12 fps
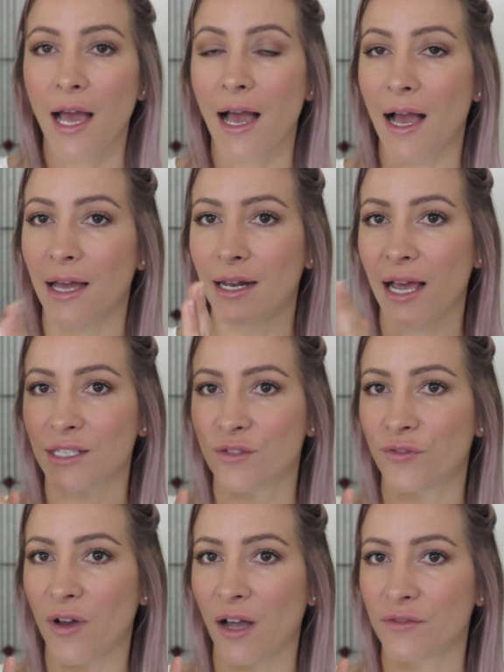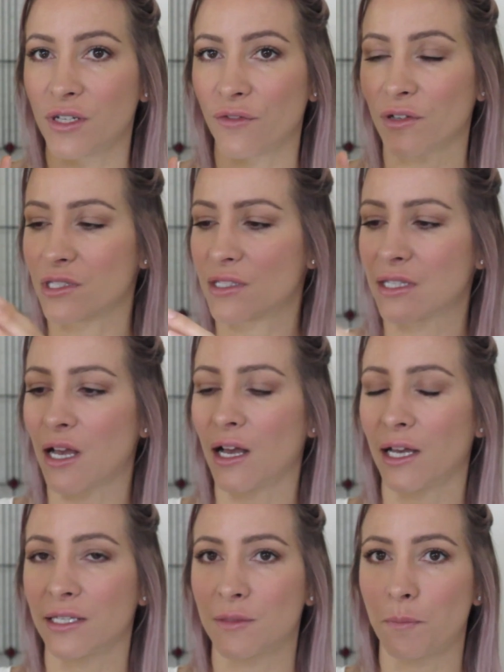It has 5 different
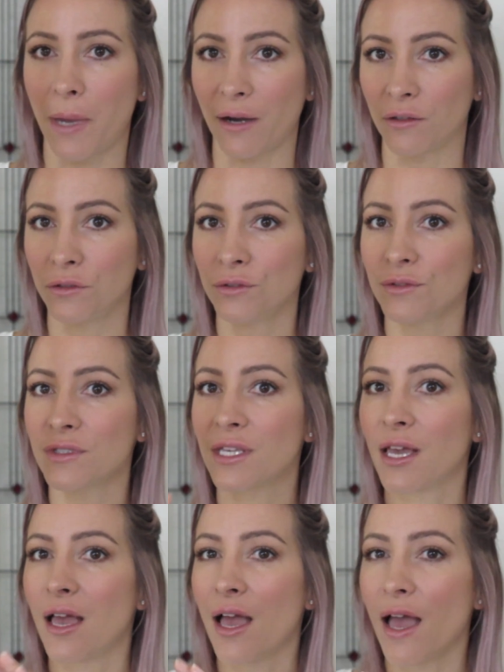size barrels.